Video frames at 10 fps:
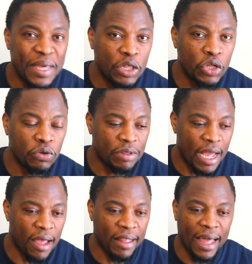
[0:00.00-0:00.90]
beat you
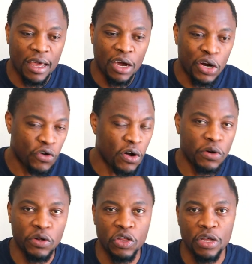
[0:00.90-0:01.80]
down like a
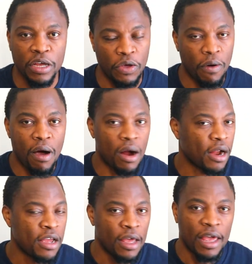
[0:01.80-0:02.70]
crocodile that you are,